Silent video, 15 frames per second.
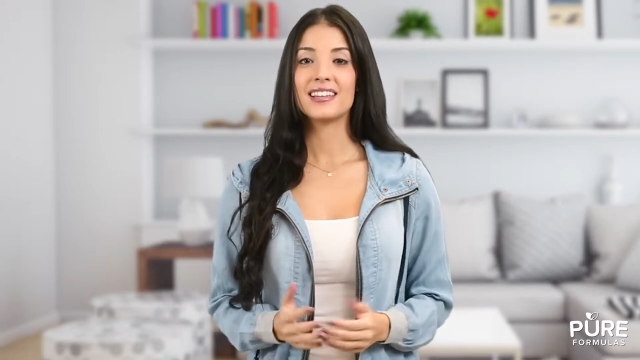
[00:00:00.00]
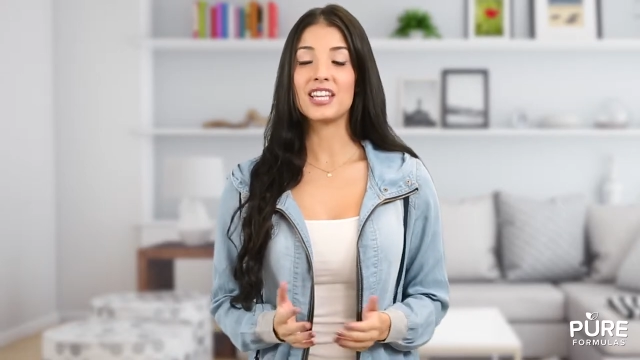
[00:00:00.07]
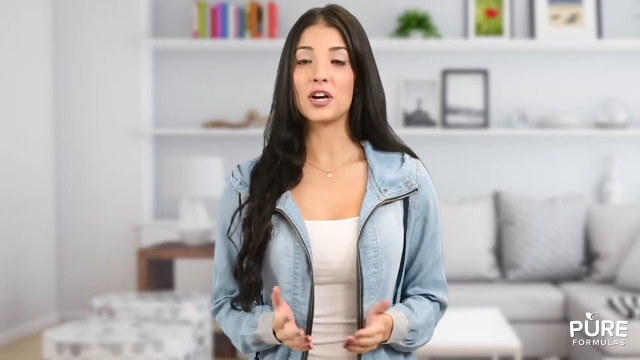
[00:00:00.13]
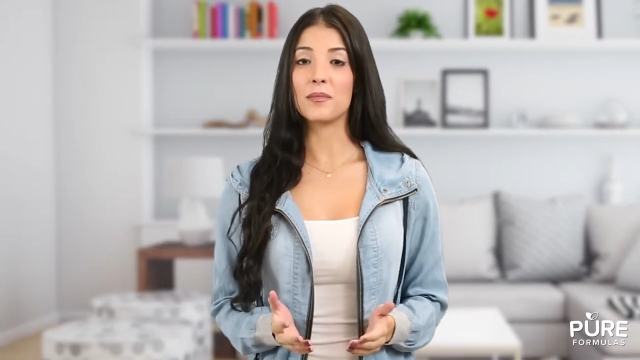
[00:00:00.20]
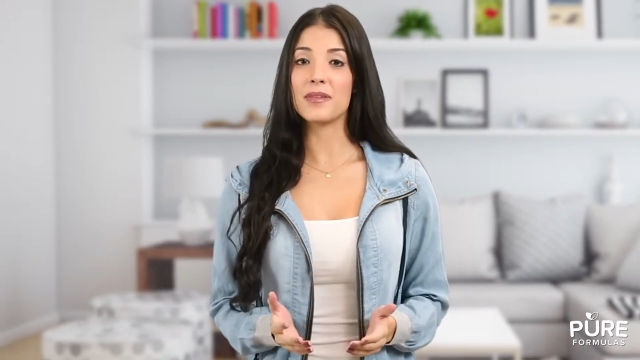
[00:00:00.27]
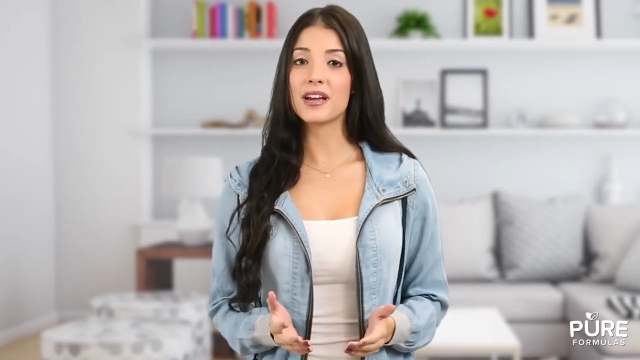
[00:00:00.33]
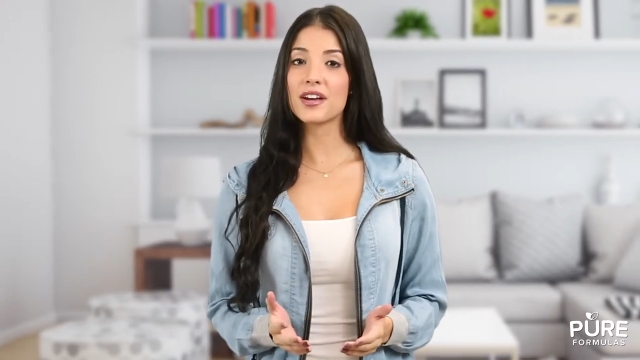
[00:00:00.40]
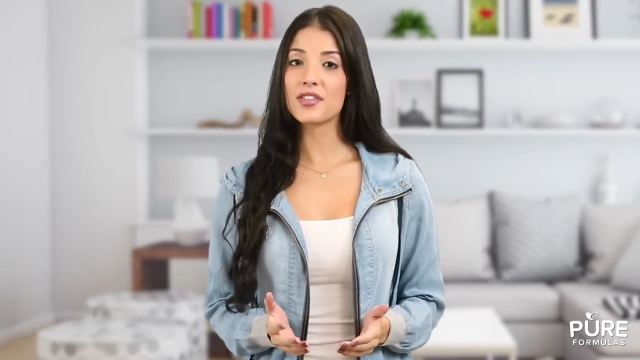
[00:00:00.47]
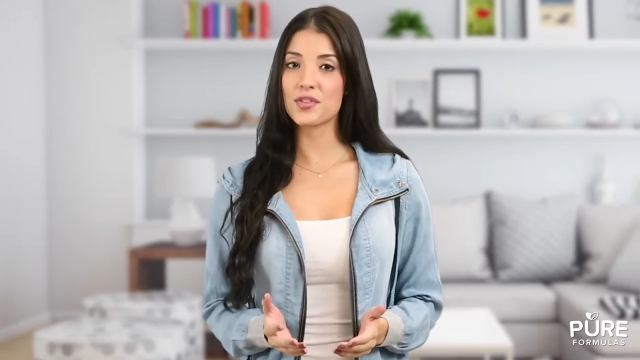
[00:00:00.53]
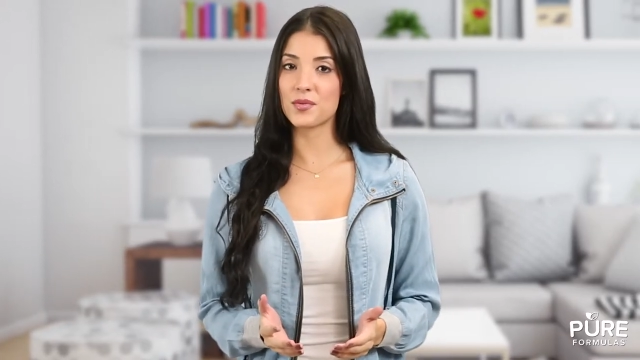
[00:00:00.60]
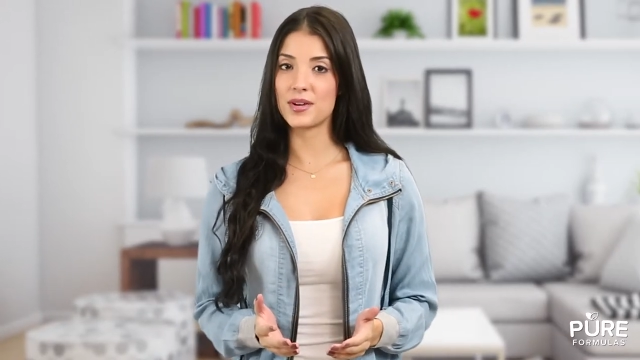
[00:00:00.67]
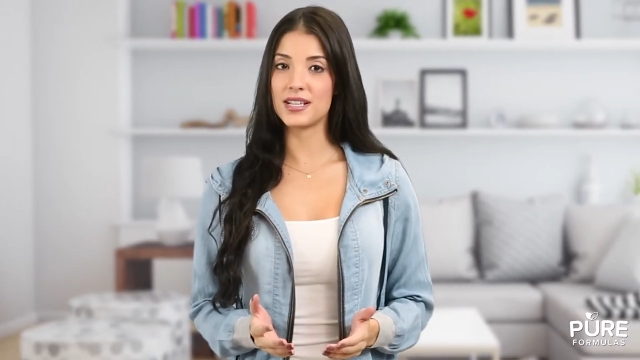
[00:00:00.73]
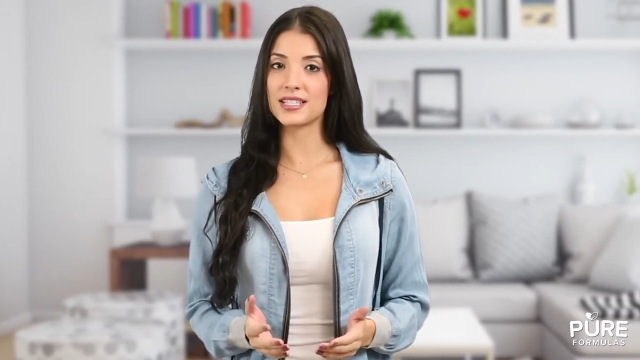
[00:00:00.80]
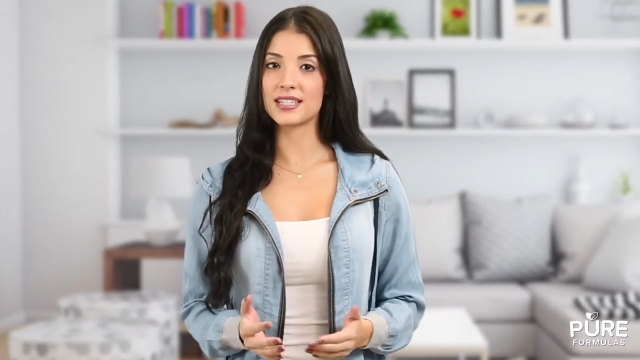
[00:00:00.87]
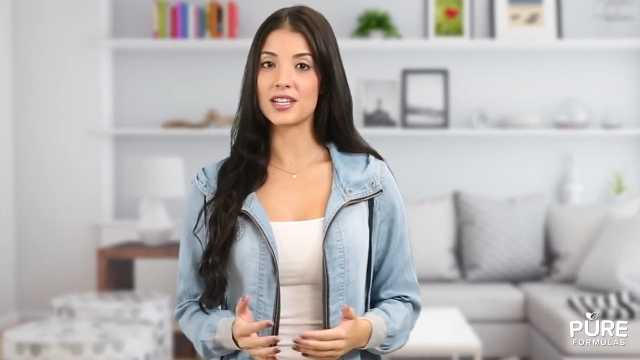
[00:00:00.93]
The
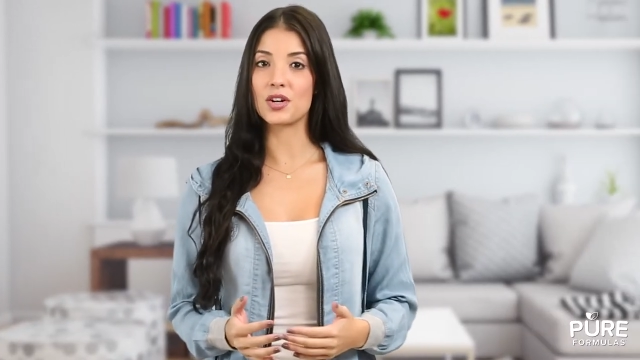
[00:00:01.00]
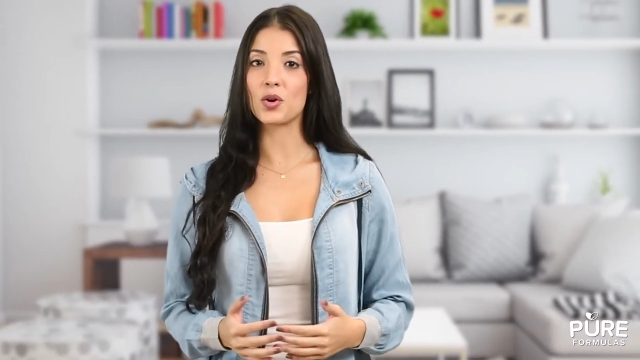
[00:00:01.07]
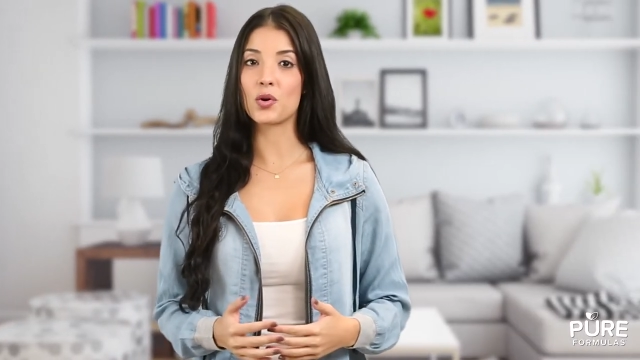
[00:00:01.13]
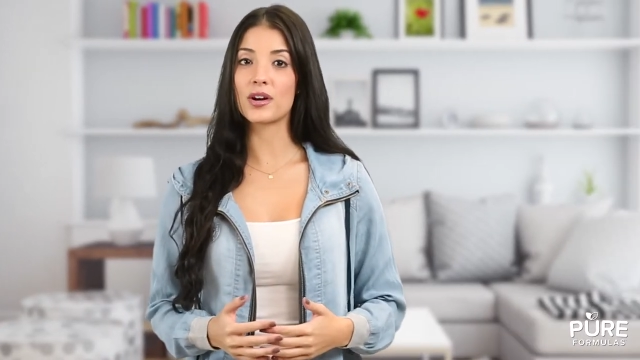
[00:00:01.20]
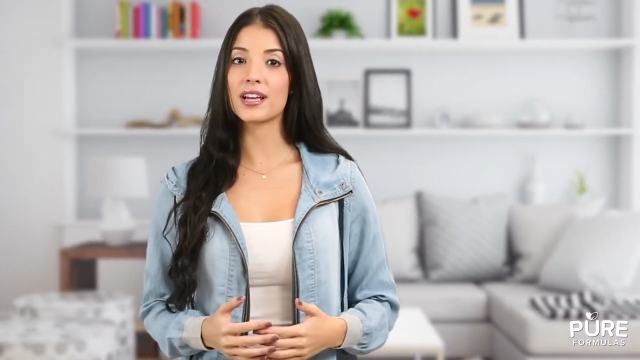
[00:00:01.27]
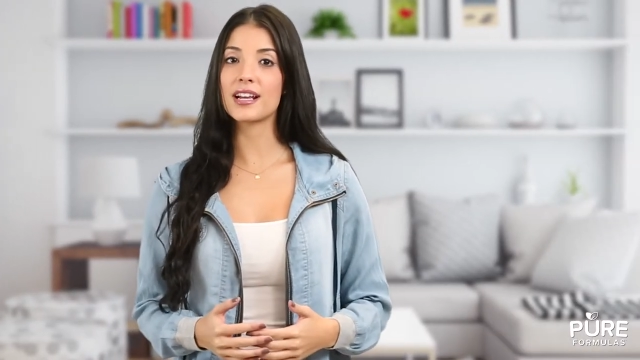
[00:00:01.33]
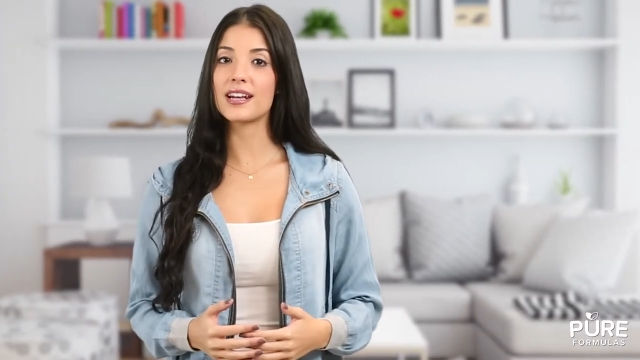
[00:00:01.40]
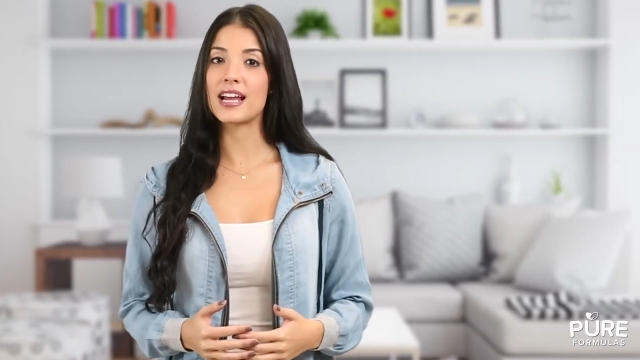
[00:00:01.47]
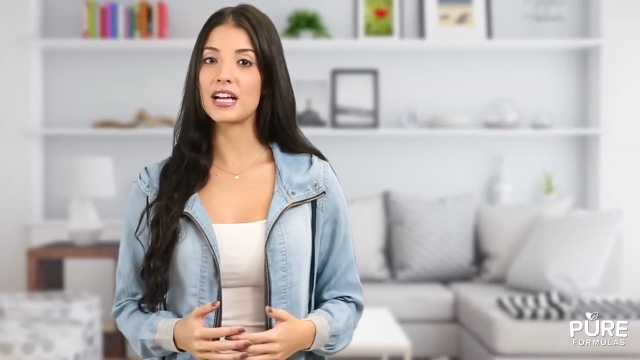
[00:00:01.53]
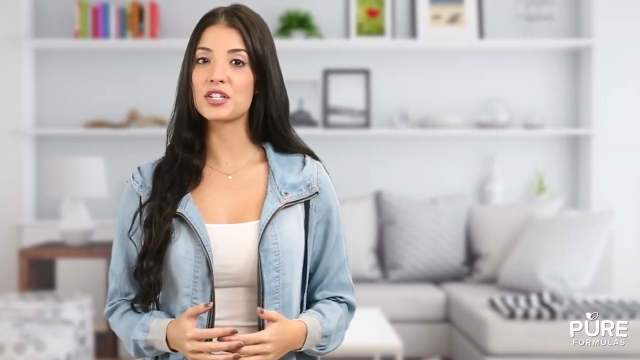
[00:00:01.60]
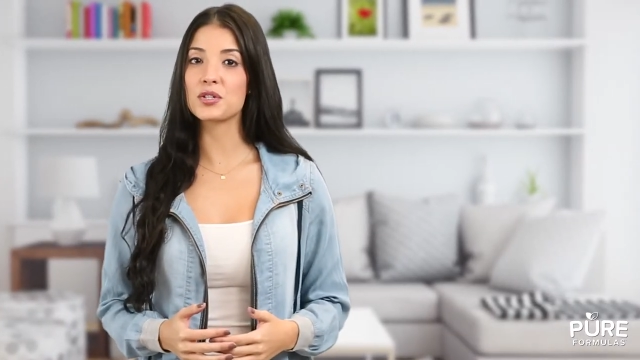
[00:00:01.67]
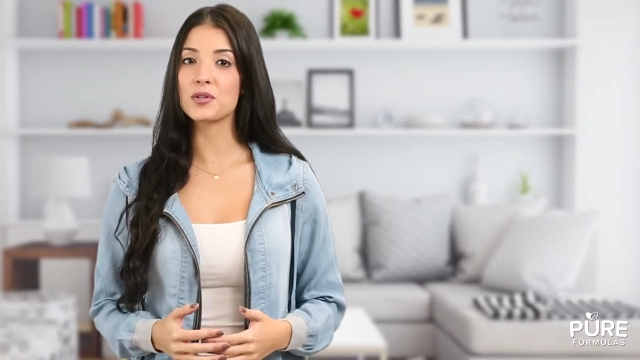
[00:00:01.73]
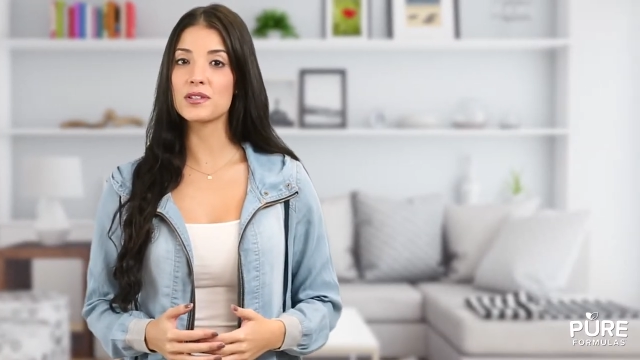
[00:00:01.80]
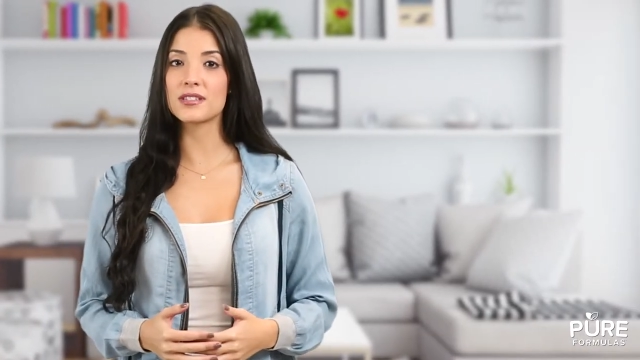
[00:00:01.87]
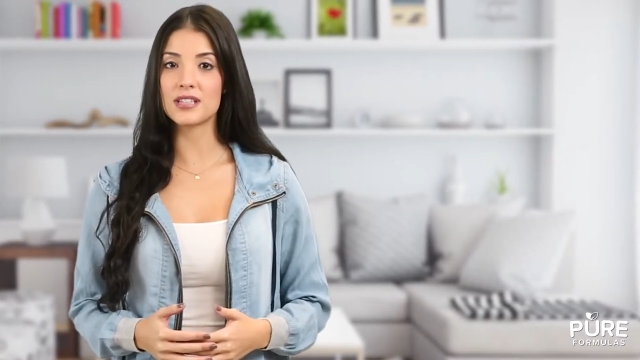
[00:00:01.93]
omega-3s in the Nordic
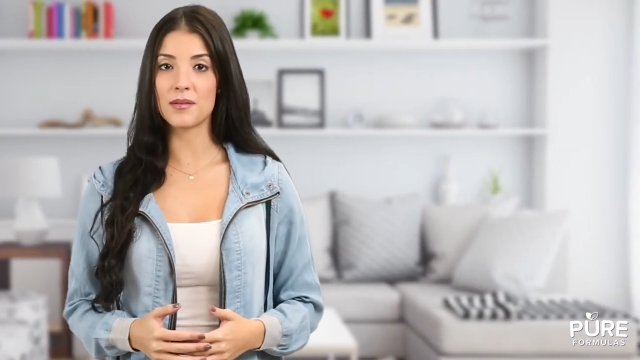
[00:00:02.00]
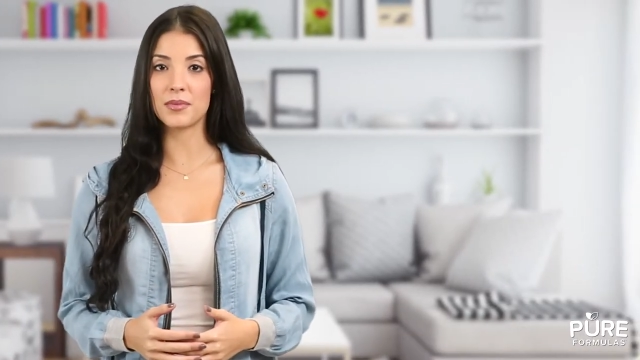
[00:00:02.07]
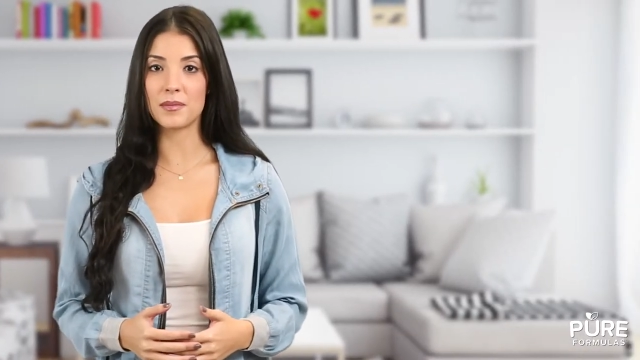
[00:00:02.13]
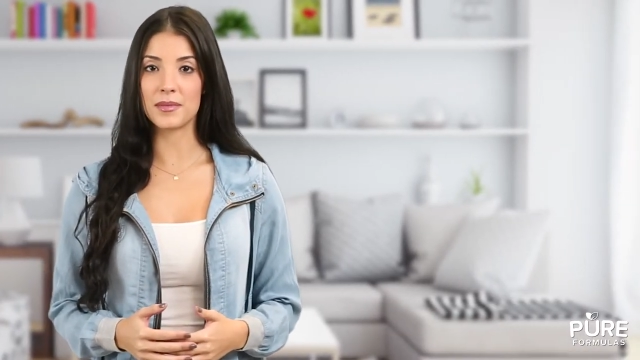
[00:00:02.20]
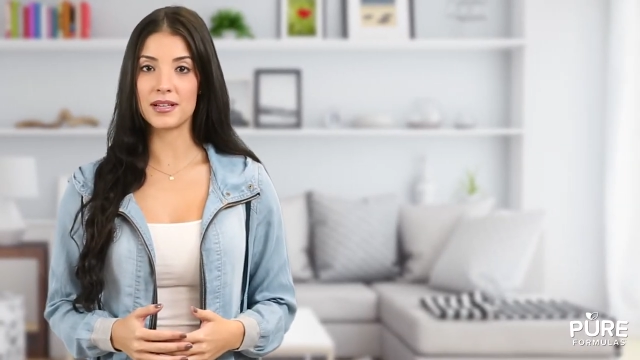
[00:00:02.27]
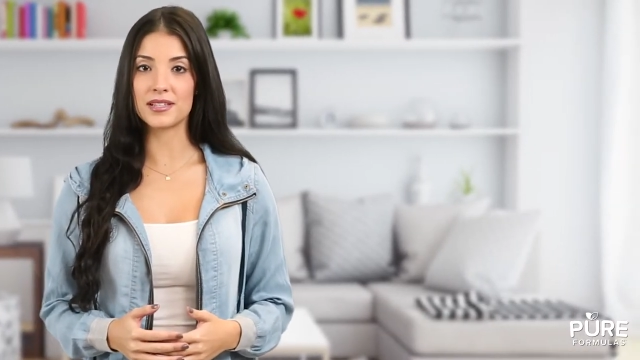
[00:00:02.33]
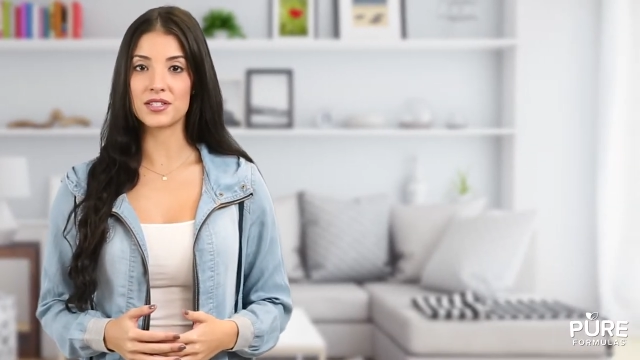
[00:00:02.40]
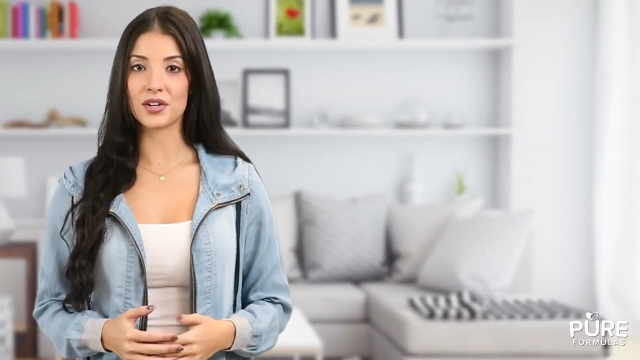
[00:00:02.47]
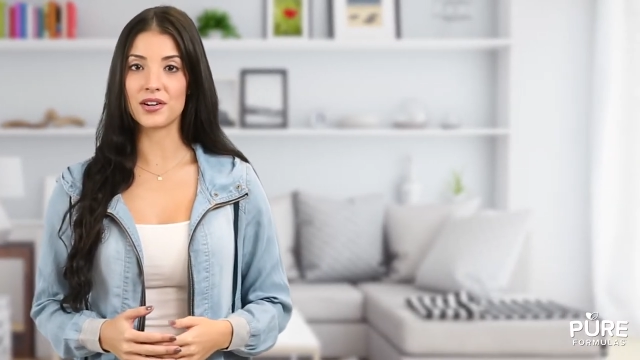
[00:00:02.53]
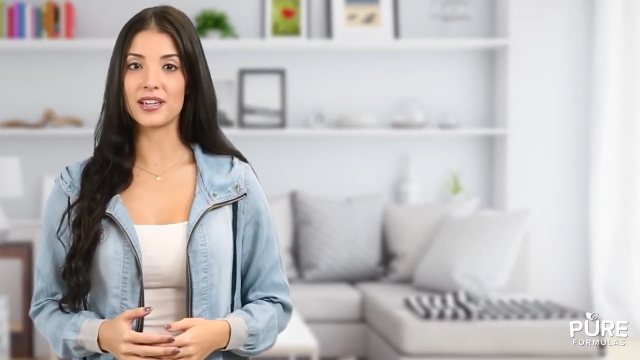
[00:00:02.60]
Natural supplements